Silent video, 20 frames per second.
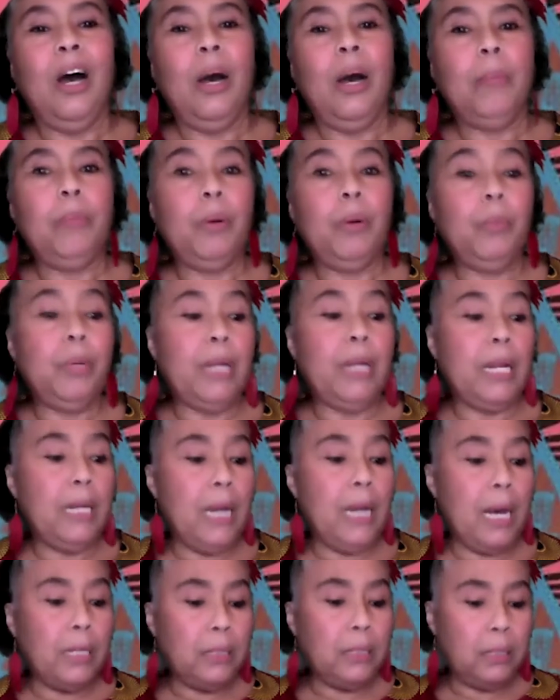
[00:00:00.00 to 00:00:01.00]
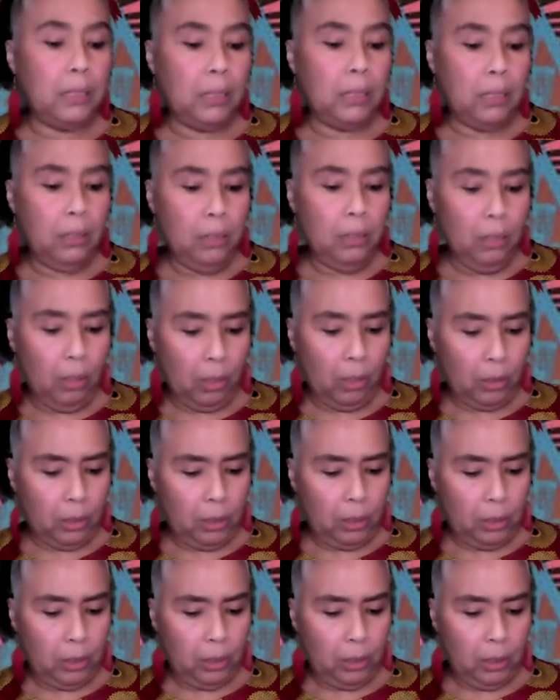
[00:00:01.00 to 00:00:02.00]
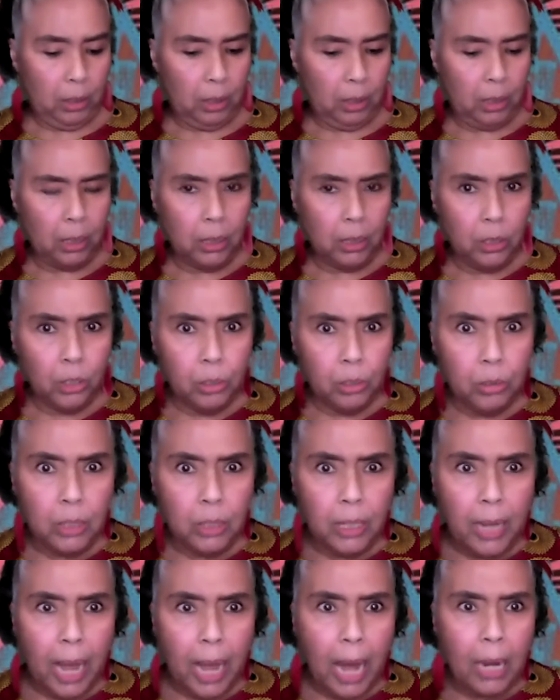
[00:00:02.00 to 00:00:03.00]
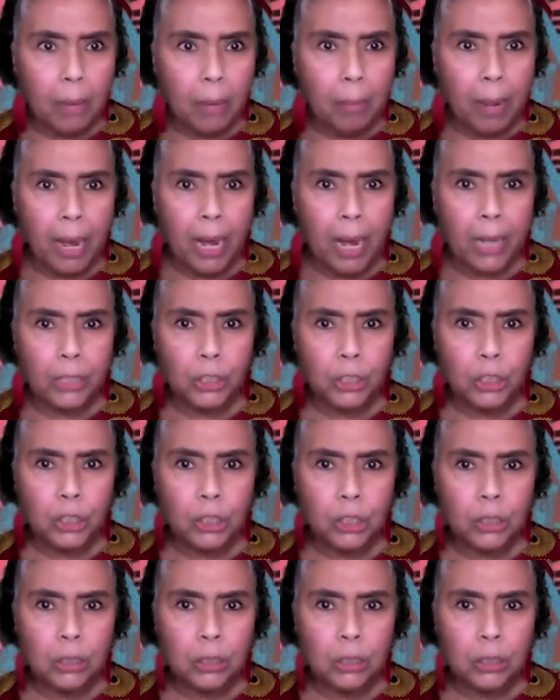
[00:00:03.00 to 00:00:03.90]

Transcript: But when Anansi looked into the calabash,